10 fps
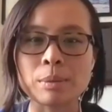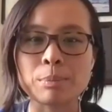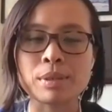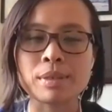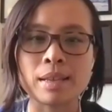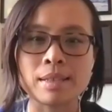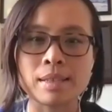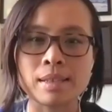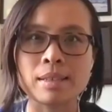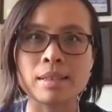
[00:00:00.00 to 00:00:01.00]

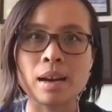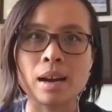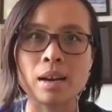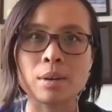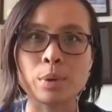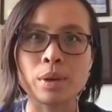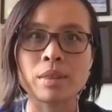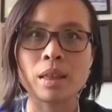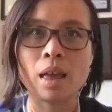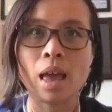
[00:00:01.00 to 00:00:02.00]
presented
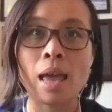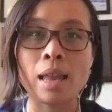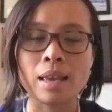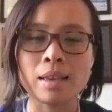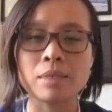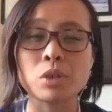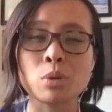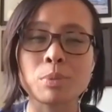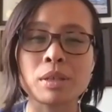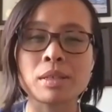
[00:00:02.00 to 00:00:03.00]
with a headache
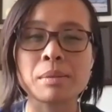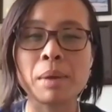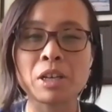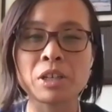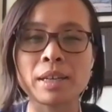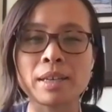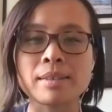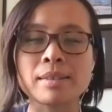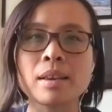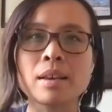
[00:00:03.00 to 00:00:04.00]
attributed to
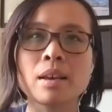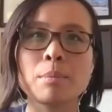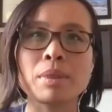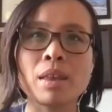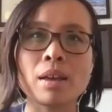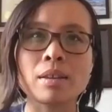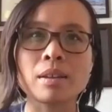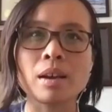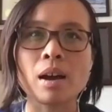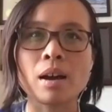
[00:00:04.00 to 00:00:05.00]
migraines, but
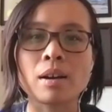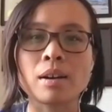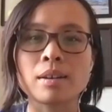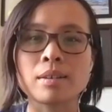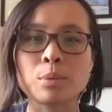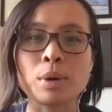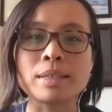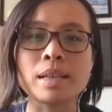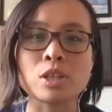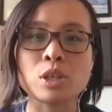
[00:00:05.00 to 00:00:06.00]
then one
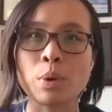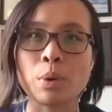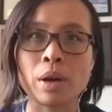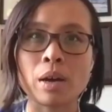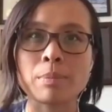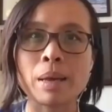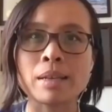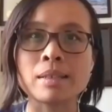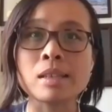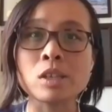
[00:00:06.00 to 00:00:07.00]
day she woke up and
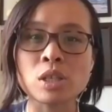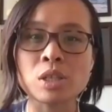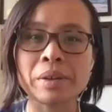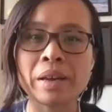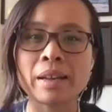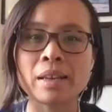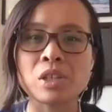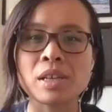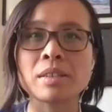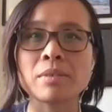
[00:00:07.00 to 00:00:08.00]
in addition to a headache,
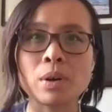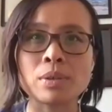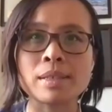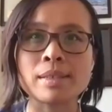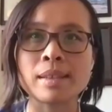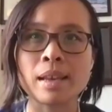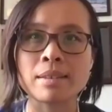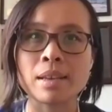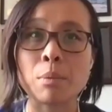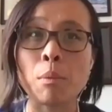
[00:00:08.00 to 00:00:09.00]
she had difficulty
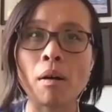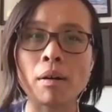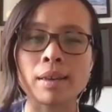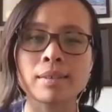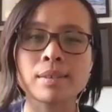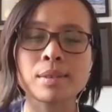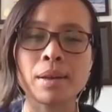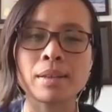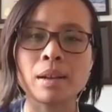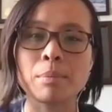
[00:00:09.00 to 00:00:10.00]
standing and walking, so
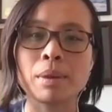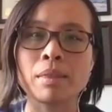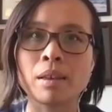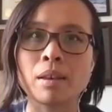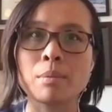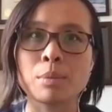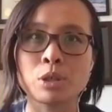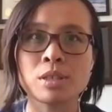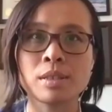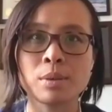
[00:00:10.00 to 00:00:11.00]
ended up in the
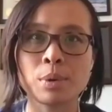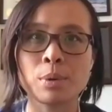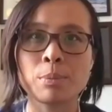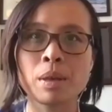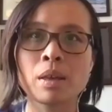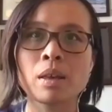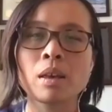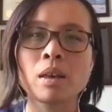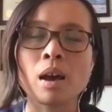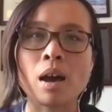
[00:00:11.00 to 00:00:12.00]
emergency room.
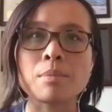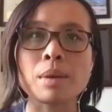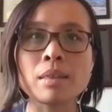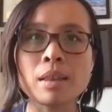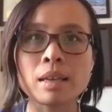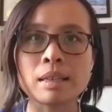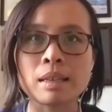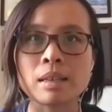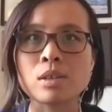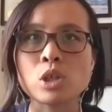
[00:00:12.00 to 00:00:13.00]
In the
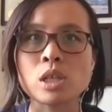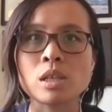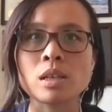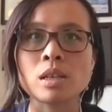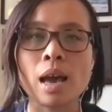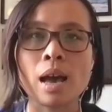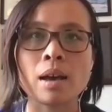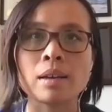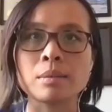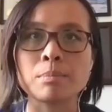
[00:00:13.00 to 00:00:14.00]
ED, she
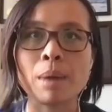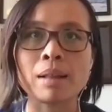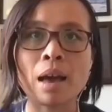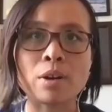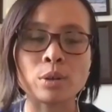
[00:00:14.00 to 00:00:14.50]
had bilateral